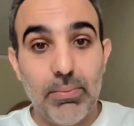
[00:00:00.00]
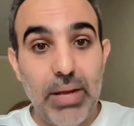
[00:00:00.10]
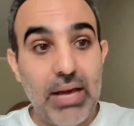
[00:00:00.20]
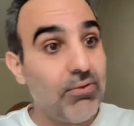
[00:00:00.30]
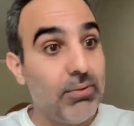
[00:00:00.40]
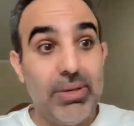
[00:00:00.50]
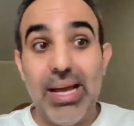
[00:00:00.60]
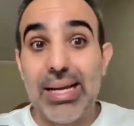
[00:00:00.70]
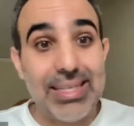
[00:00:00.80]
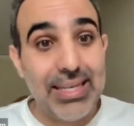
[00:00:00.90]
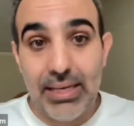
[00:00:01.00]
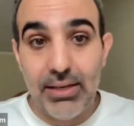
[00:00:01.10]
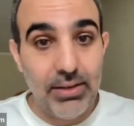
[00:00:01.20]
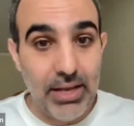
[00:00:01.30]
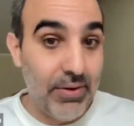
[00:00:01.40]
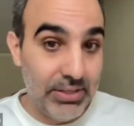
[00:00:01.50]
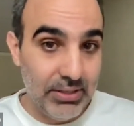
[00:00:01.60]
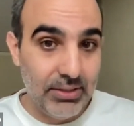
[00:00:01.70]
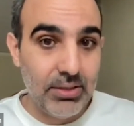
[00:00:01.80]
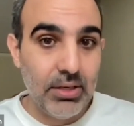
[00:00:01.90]
the platform, but actually there
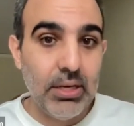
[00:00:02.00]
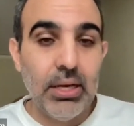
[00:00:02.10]
isn't.